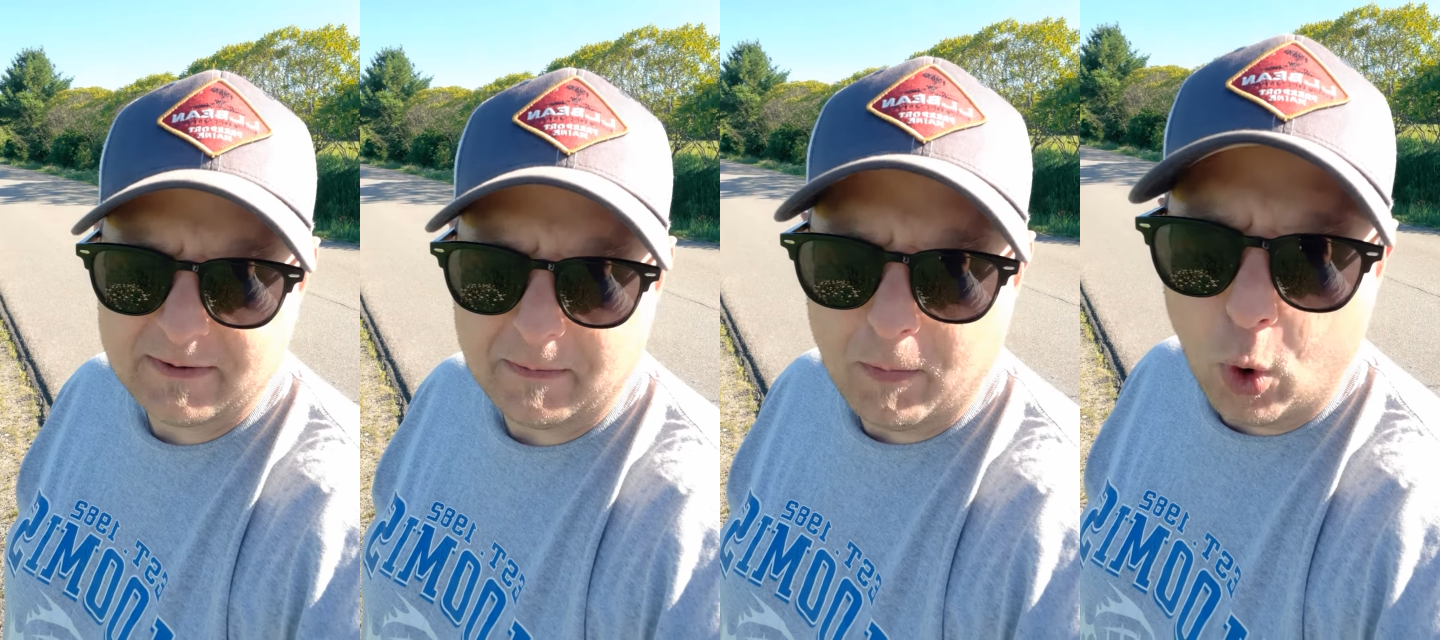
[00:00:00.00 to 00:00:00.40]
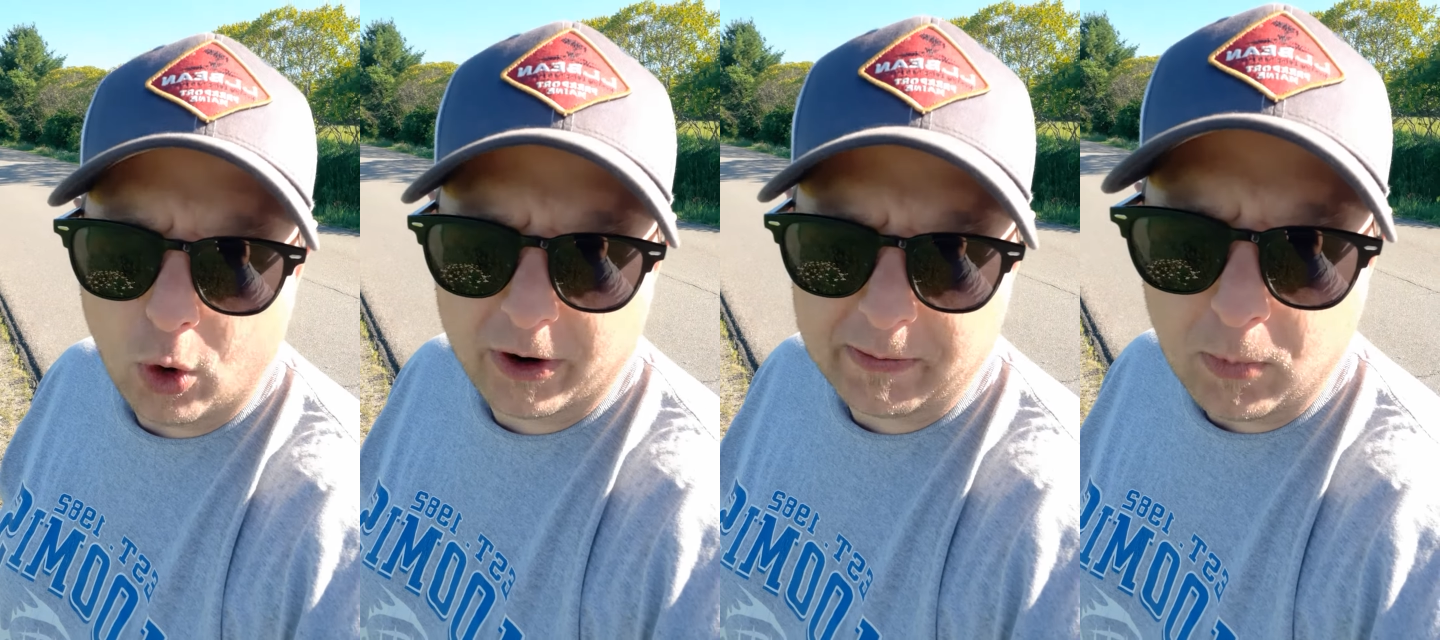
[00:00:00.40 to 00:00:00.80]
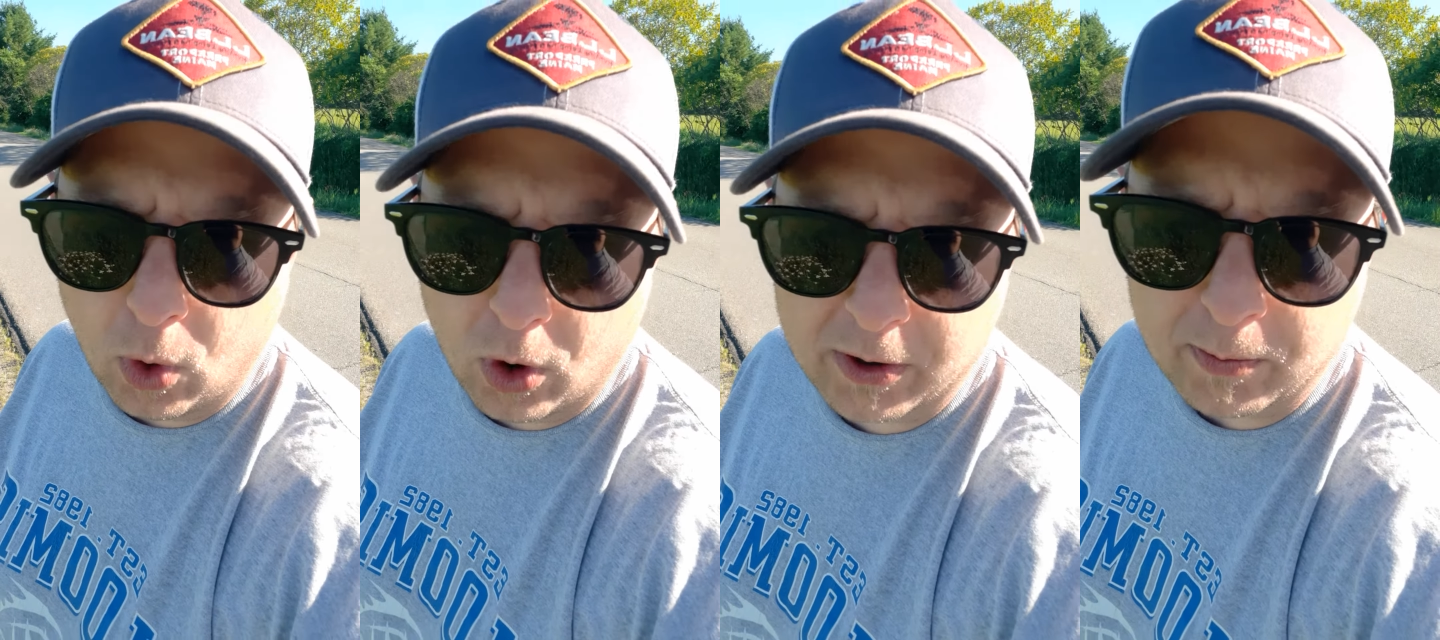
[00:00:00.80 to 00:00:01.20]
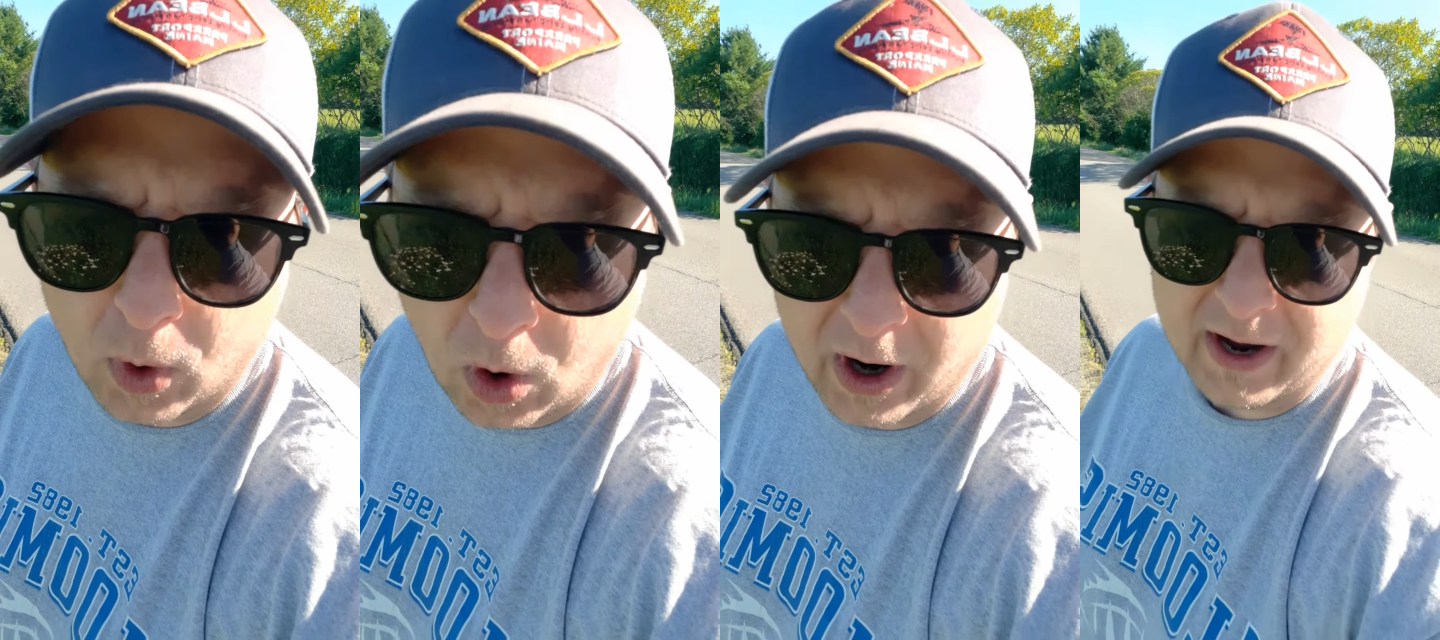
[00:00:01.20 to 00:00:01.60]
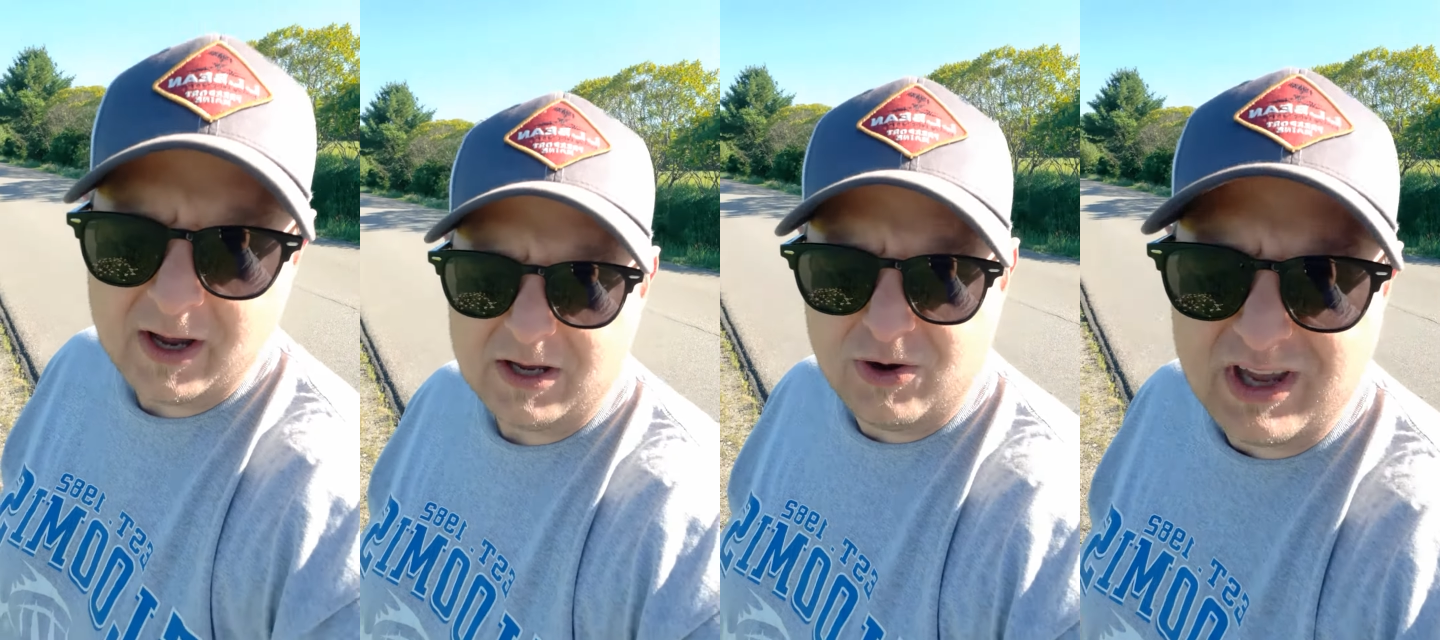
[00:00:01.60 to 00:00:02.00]
More and more and more.
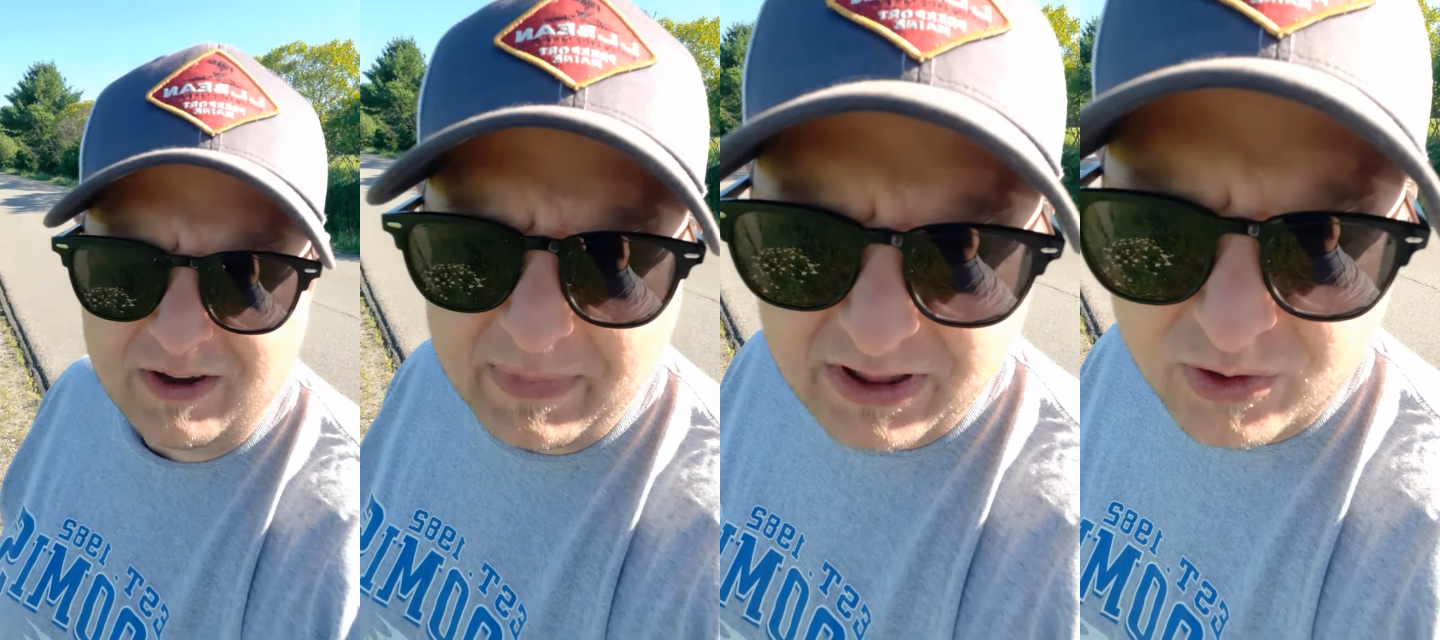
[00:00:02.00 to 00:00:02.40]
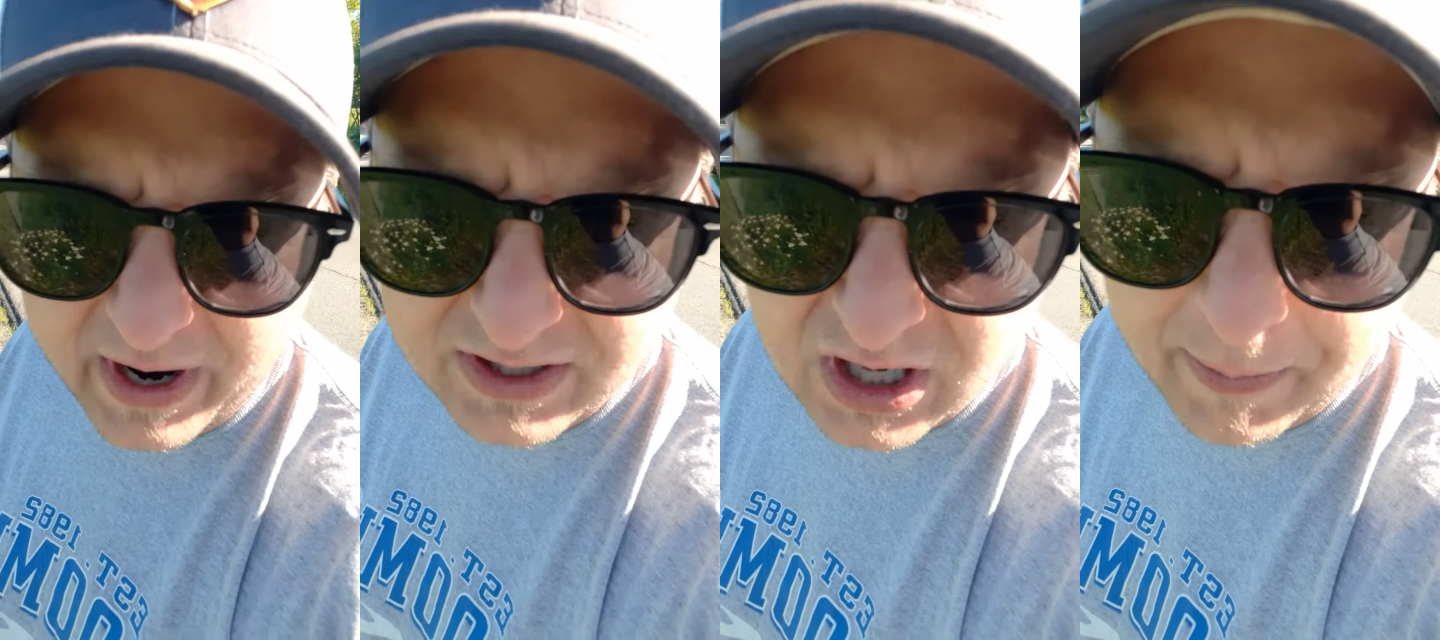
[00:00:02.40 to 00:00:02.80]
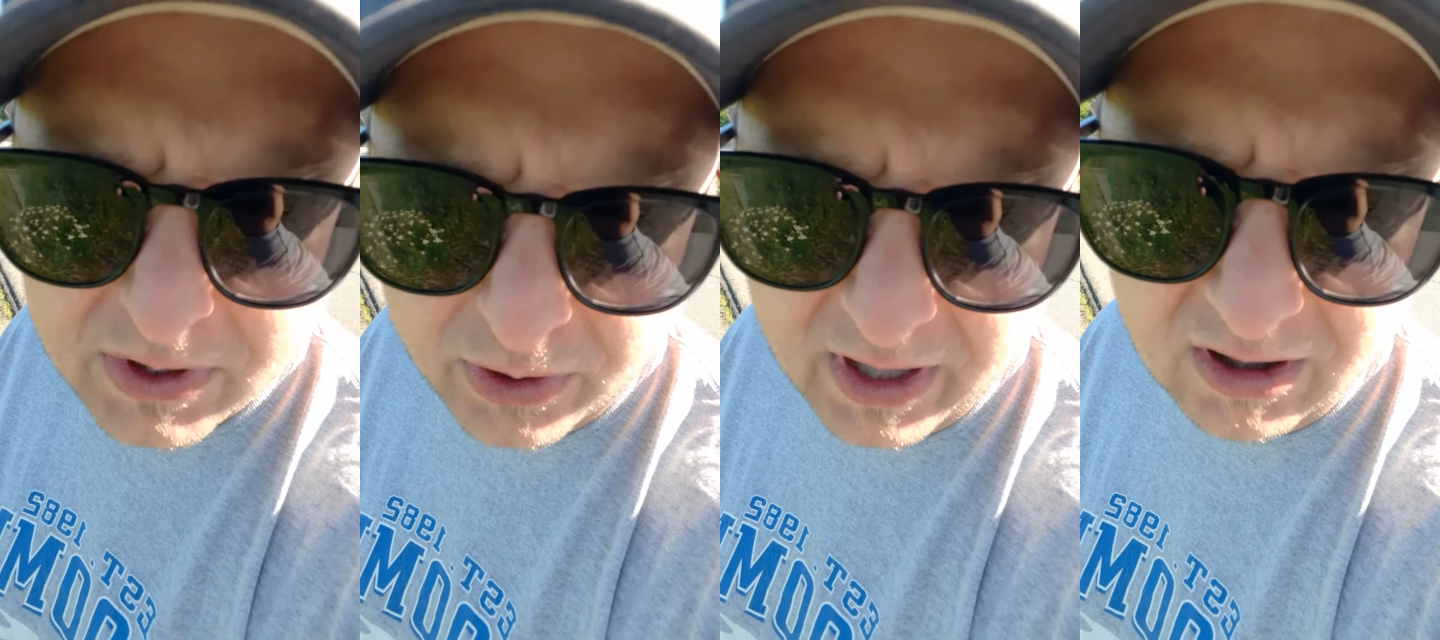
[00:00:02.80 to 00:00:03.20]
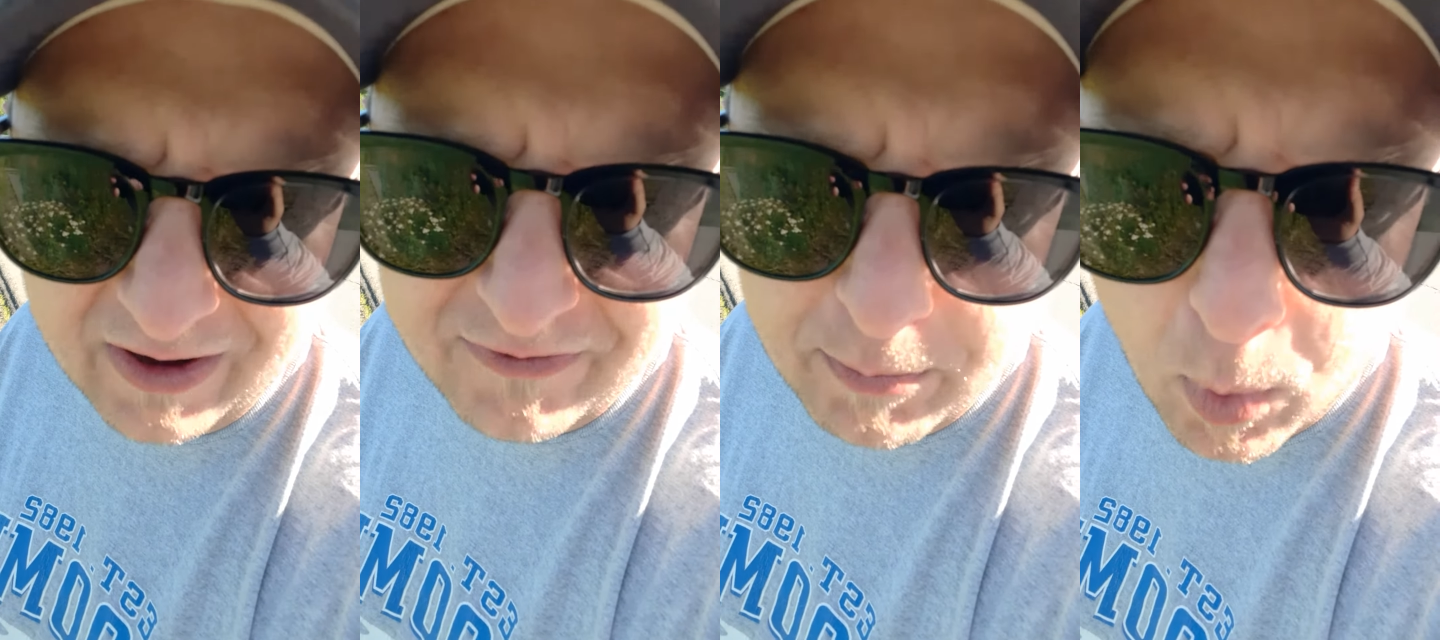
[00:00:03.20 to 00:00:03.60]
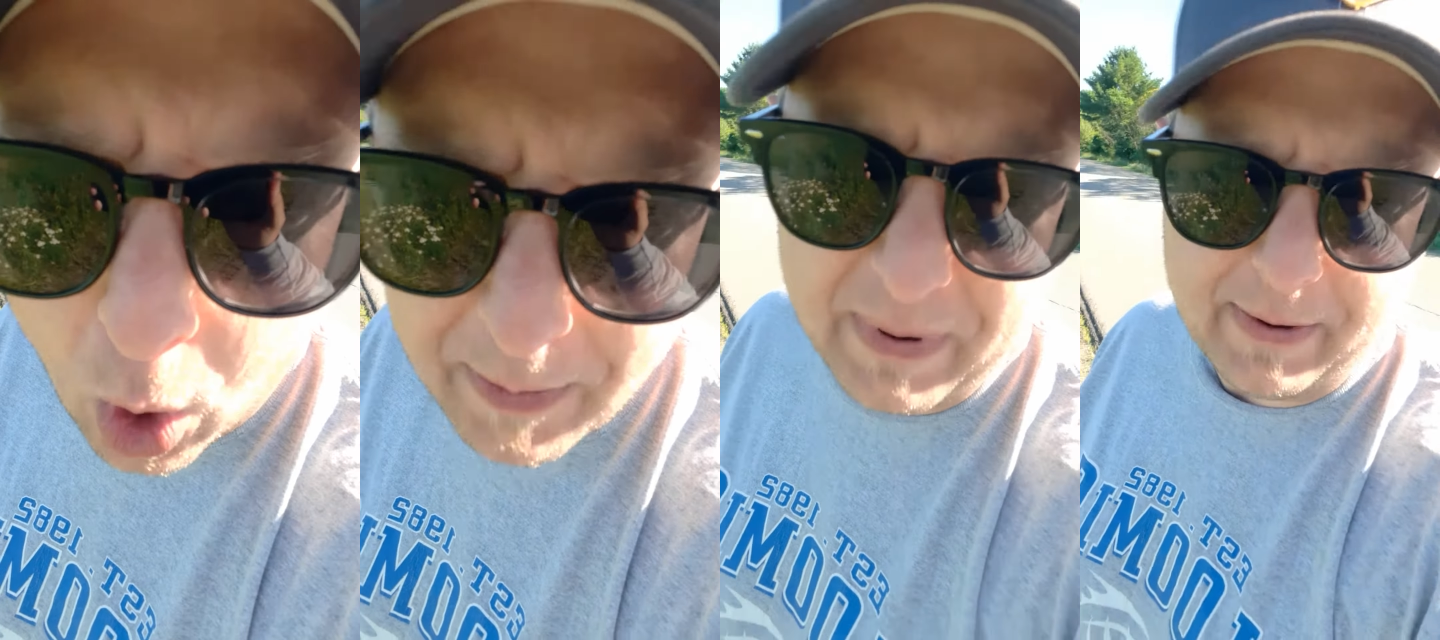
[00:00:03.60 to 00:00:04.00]
You give me the greatest opportunity to love
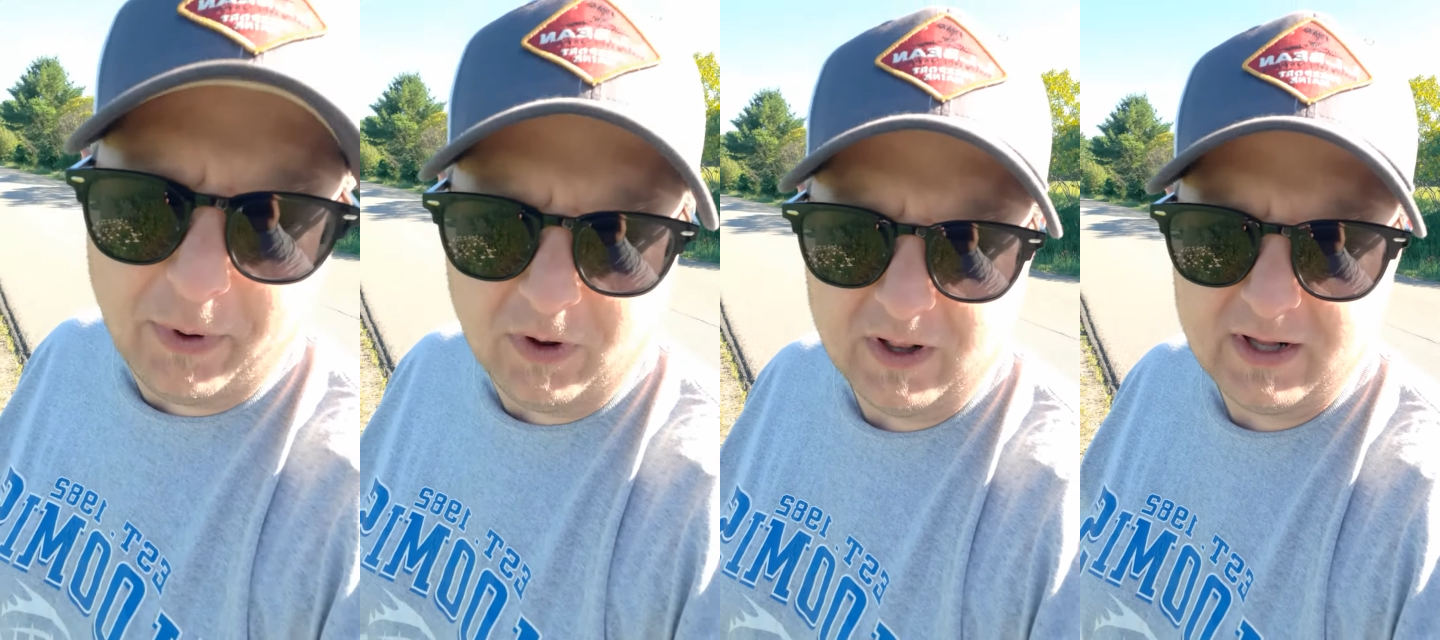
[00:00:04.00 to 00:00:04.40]
more people.